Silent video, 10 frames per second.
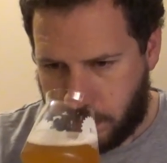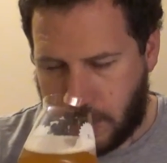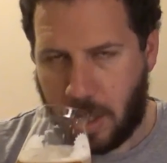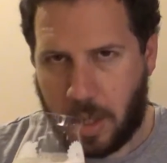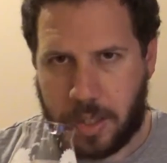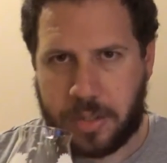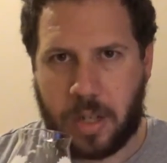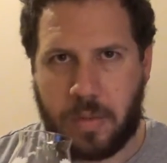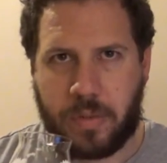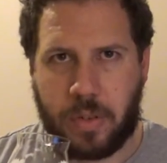lighter
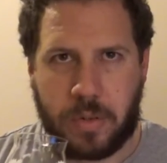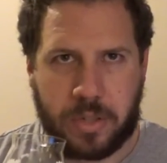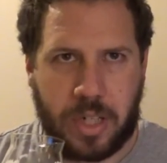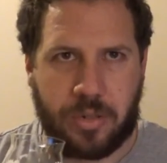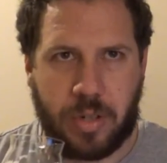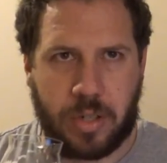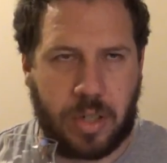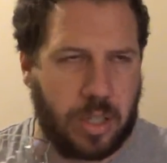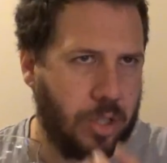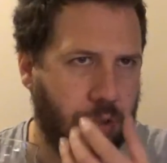stone fruit, citriness.
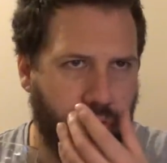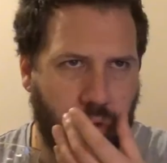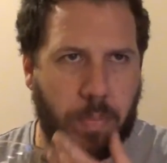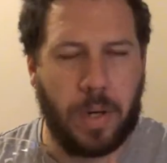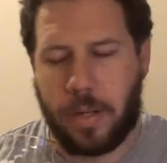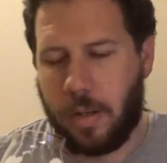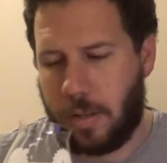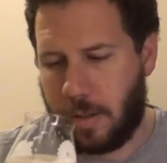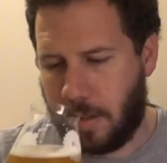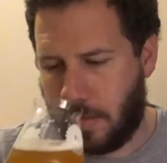It's just dribbling.
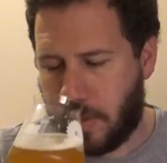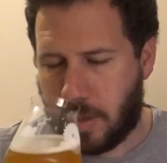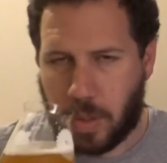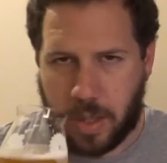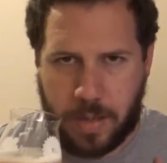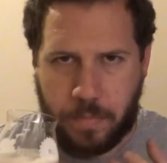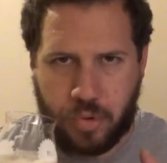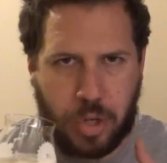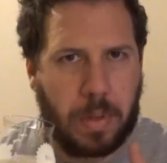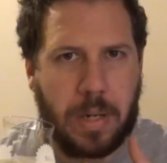It's one of them
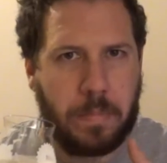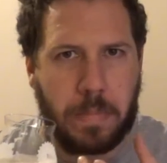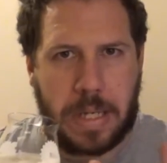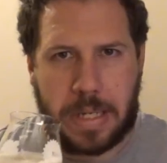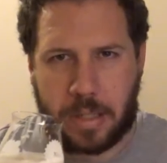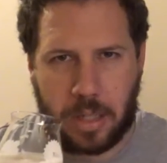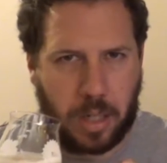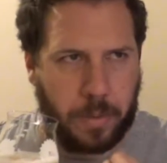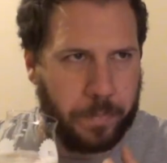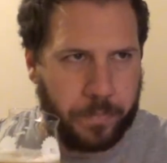dribbling beers, you know.